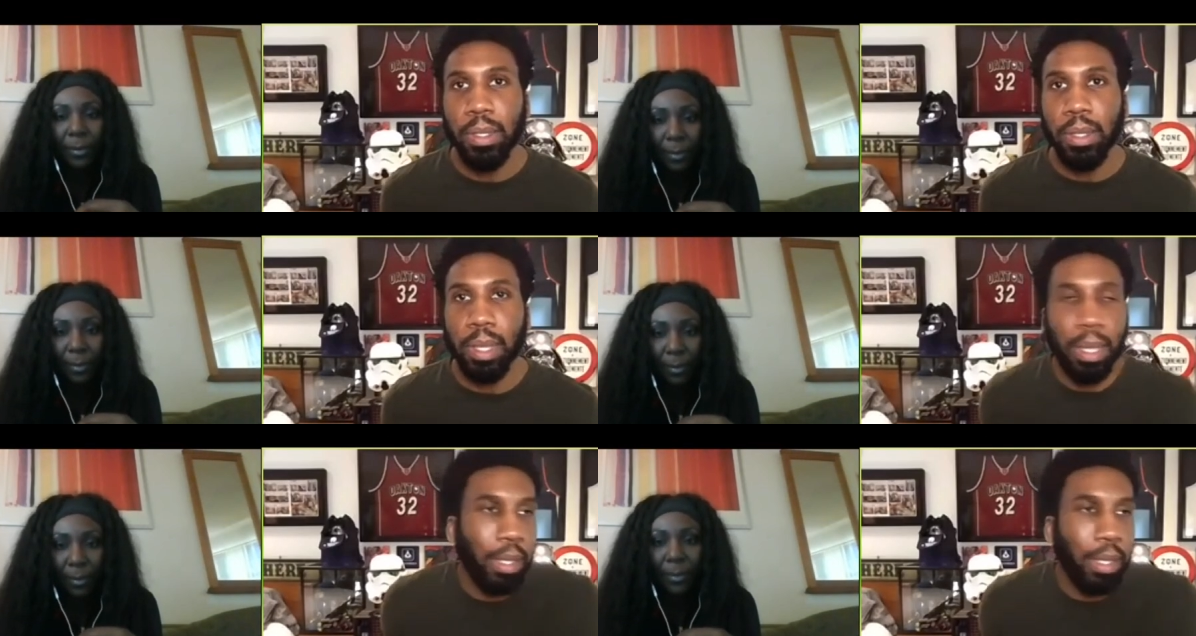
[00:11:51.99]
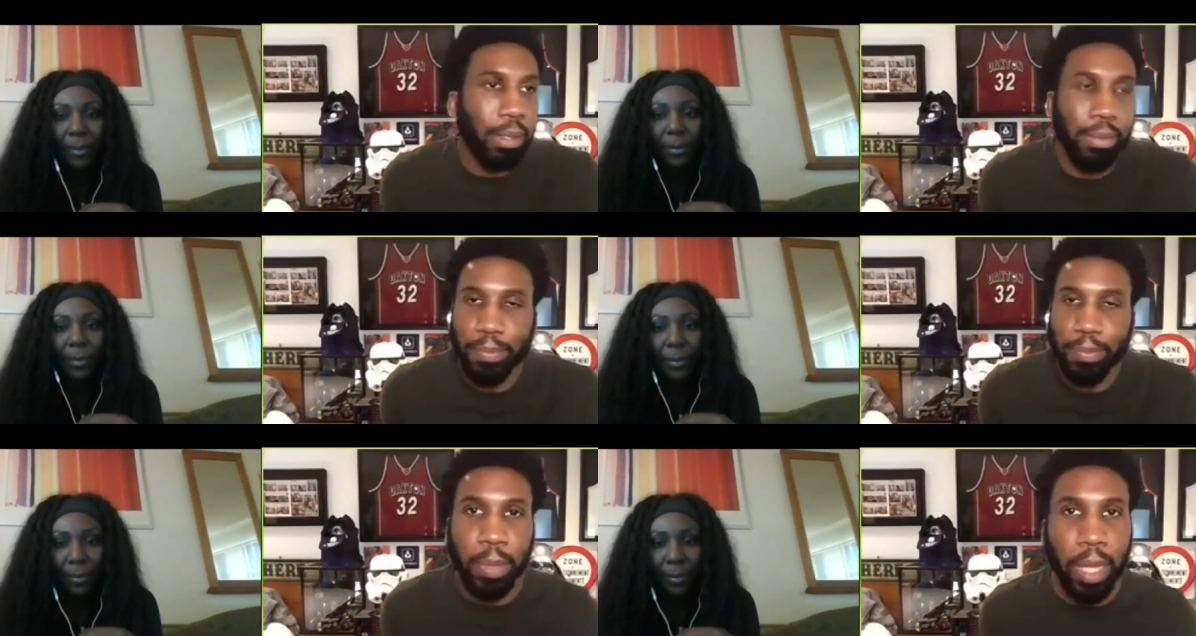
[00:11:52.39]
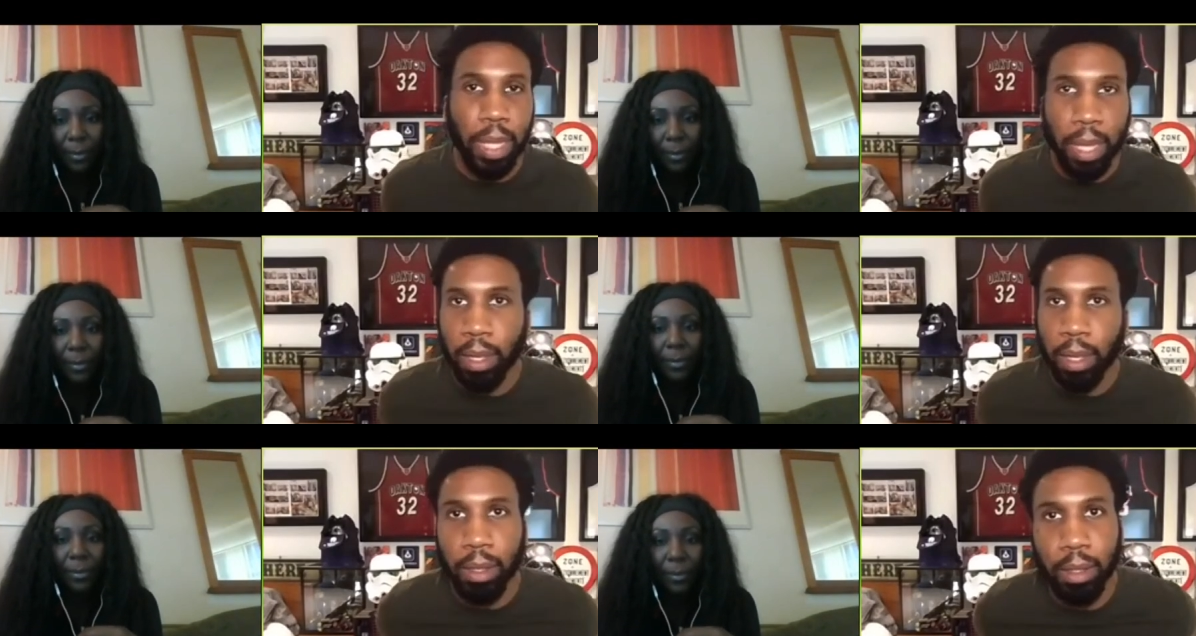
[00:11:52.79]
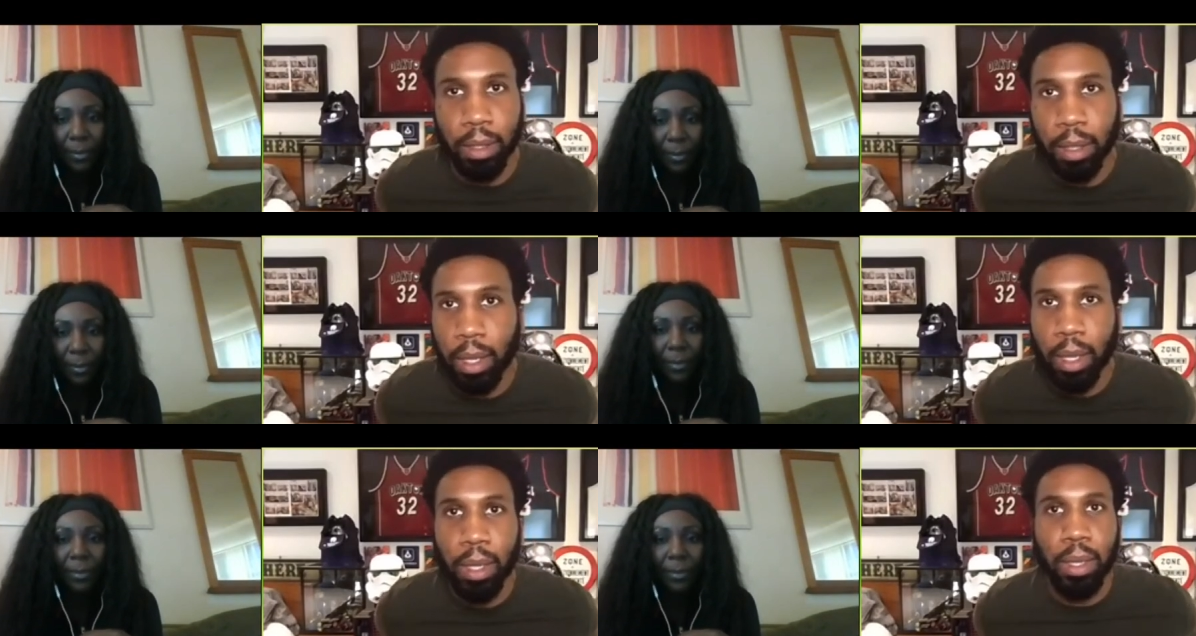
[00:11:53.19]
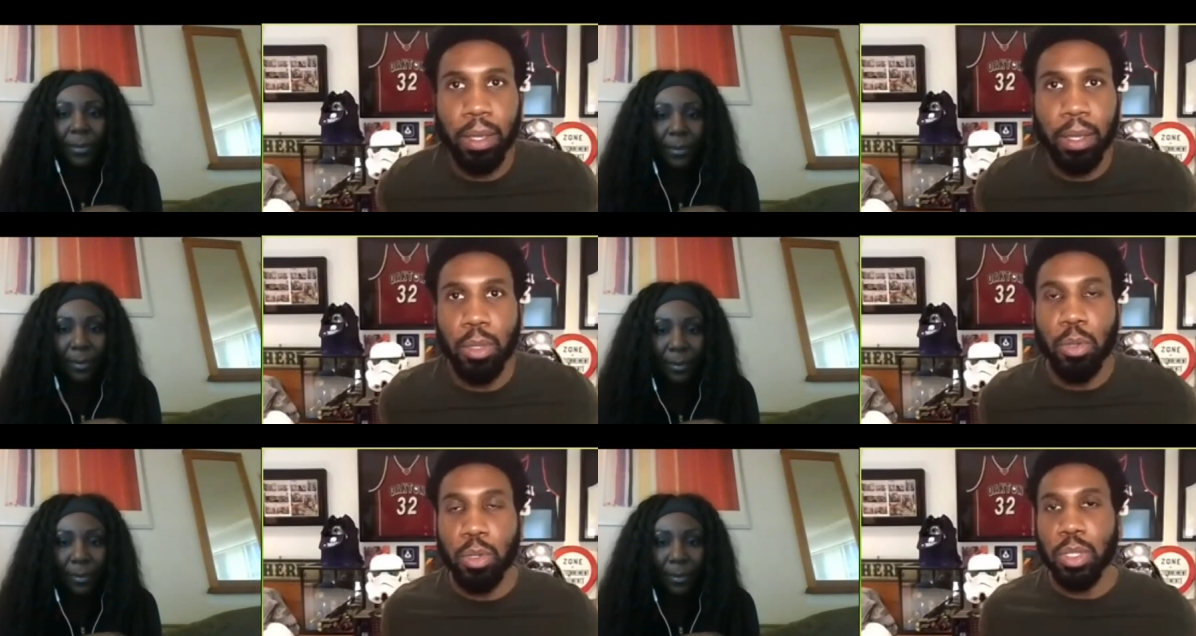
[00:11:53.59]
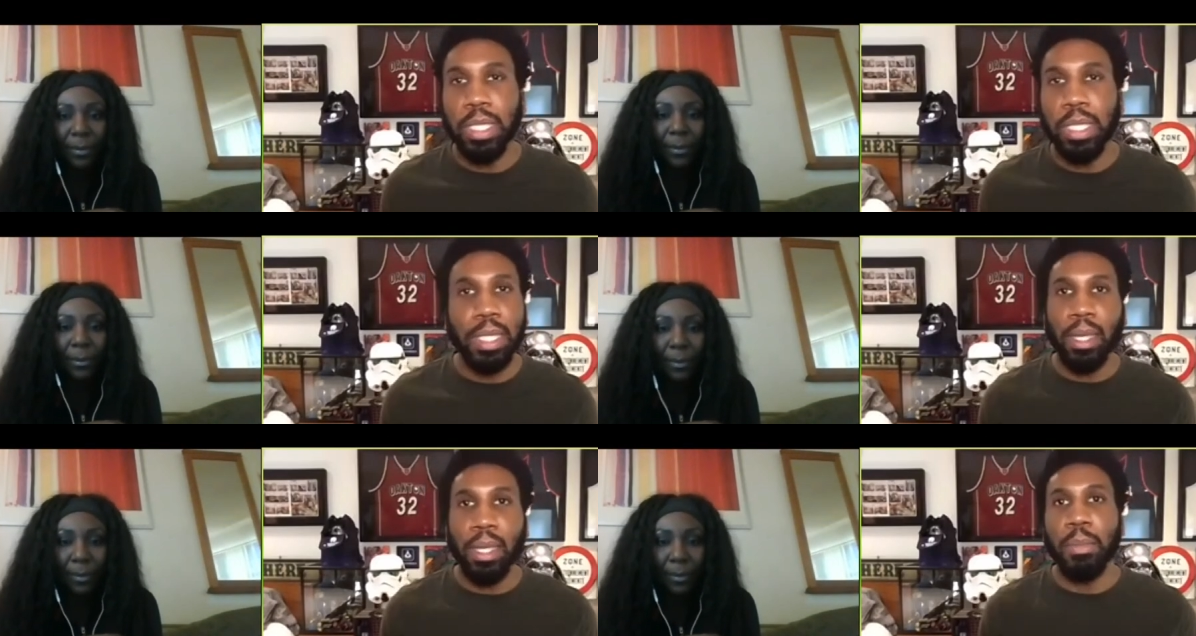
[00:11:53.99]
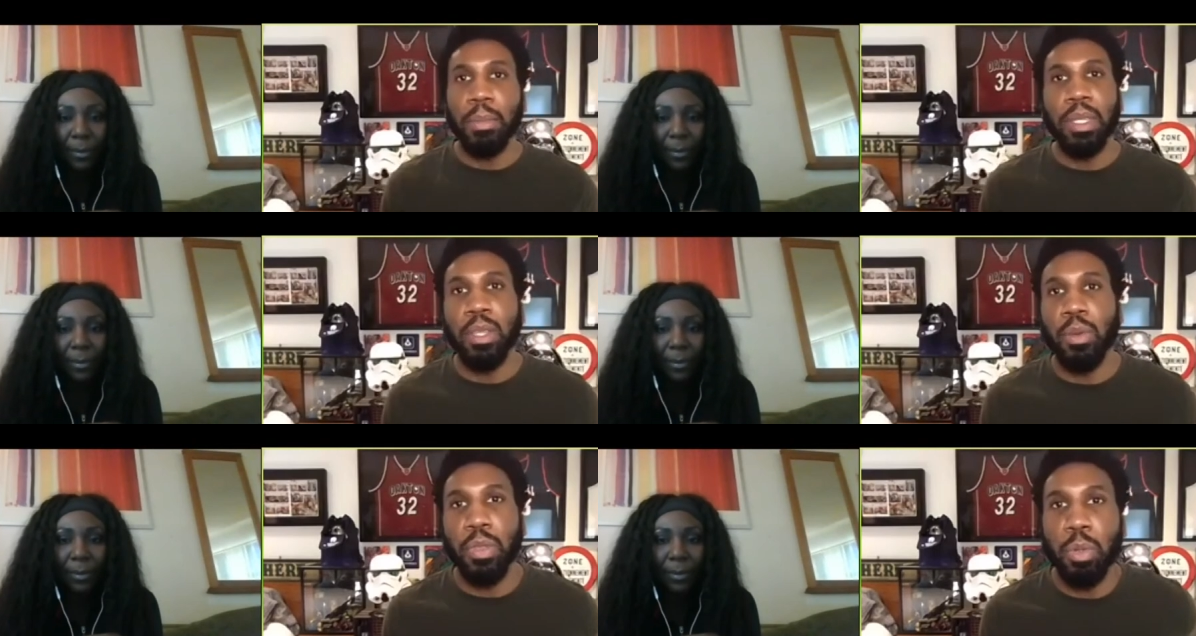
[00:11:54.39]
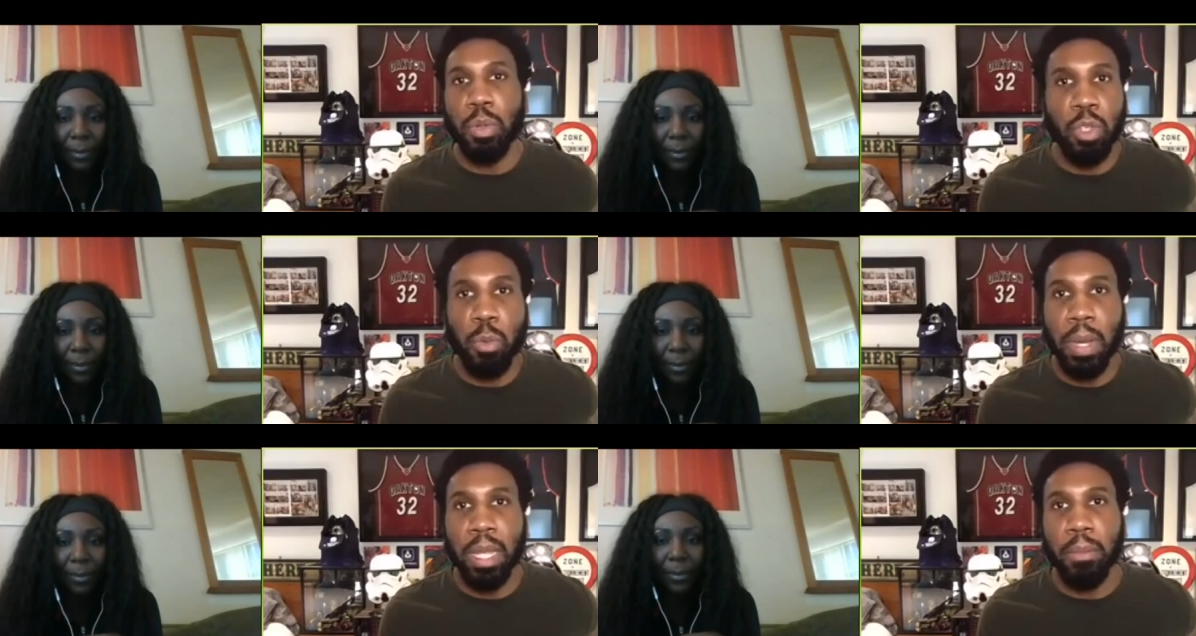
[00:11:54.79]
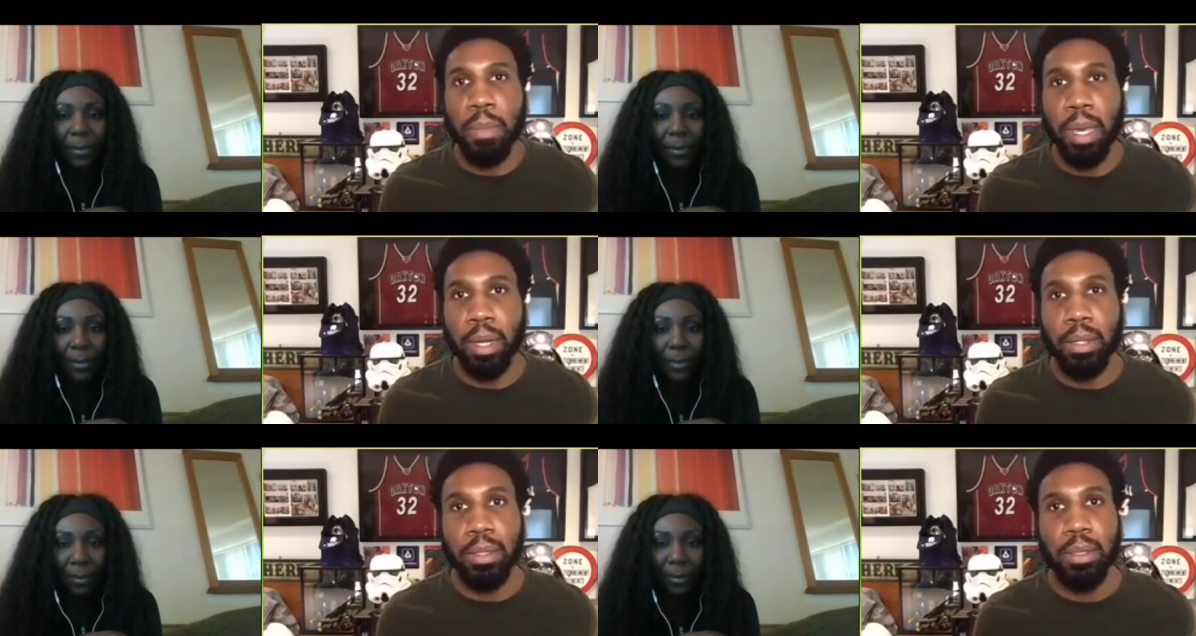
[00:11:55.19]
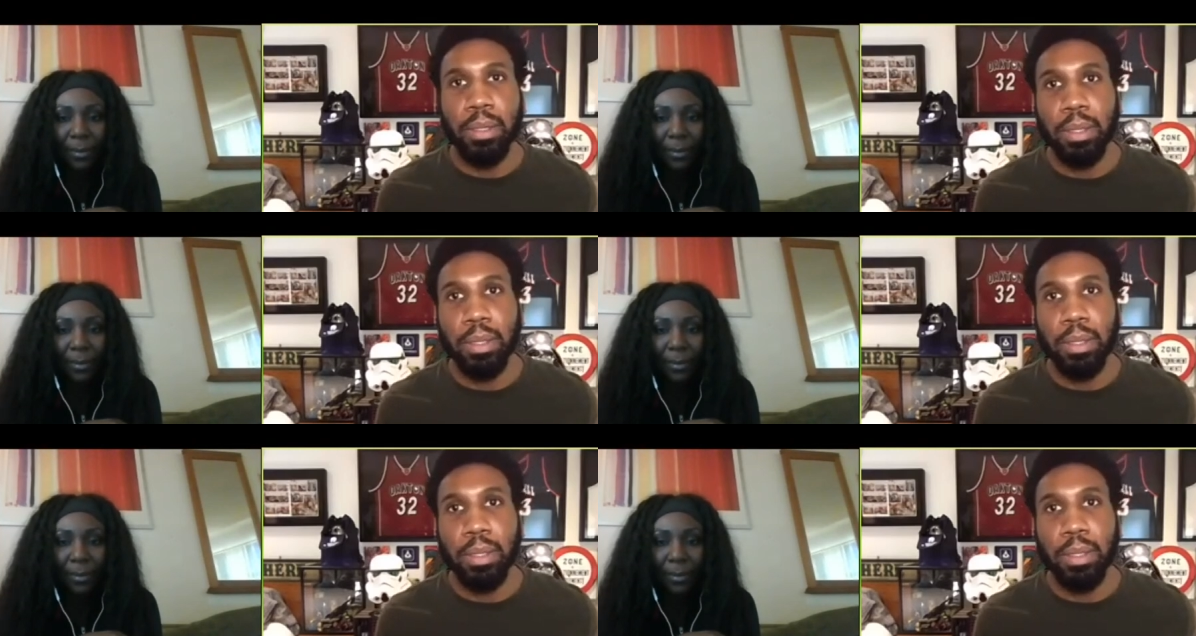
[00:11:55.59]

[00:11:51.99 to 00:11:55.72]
Speaker 1: Like, like you couldn't tell me no, there was nobody better.